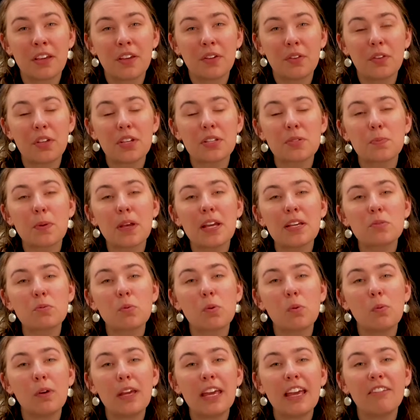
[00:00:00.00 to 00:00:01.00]
This place where
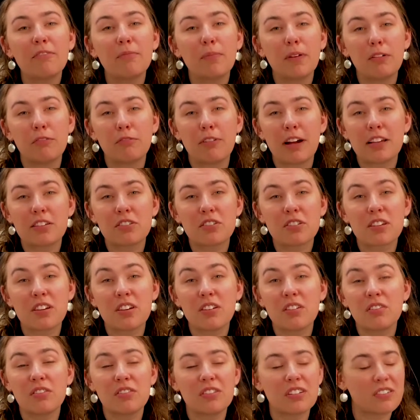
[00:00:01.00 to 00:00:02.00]
we have been
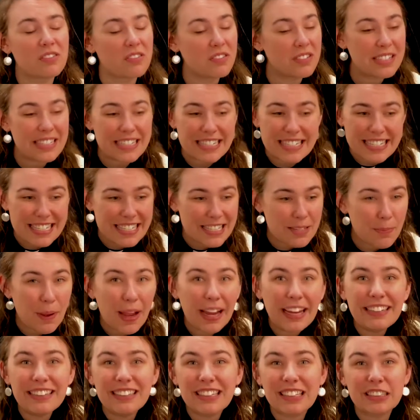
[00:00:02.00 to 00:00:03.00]
rescued
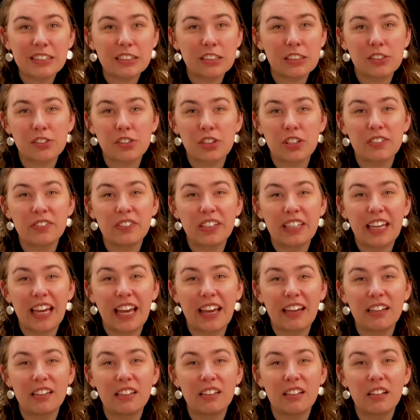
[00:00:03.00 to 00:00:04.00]
despite not deserving
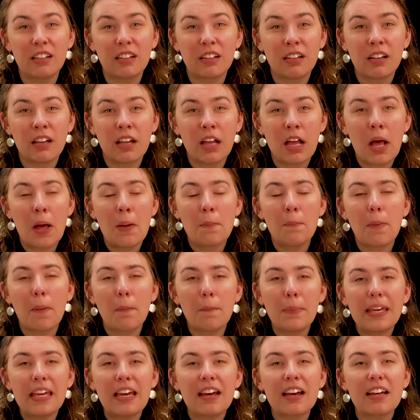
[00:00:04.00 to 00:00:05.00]
it, but
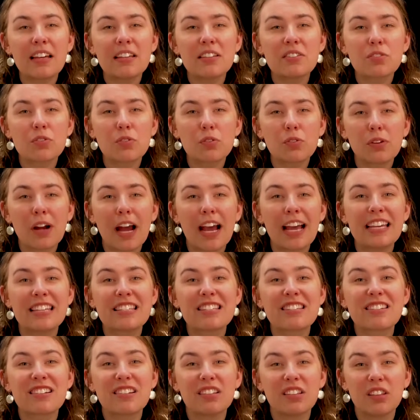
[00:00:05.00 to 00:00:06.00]
because
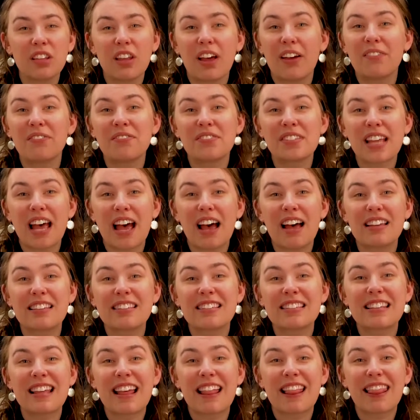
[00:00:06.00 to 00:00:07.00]
Christ loves
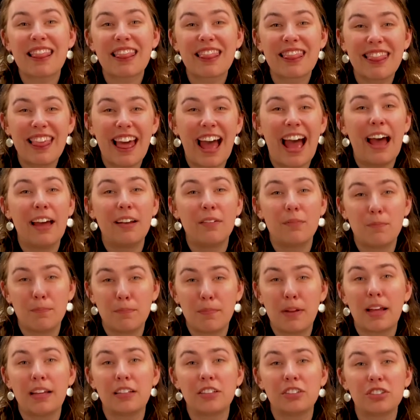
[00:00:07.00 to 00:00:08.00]
us that
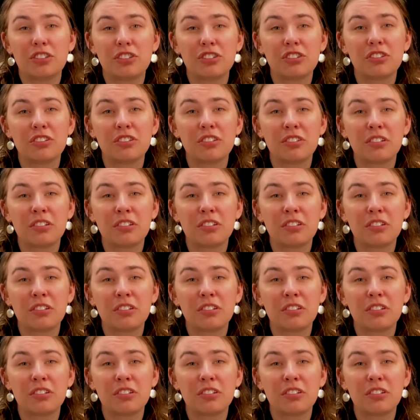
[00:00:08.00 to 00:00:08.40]
much.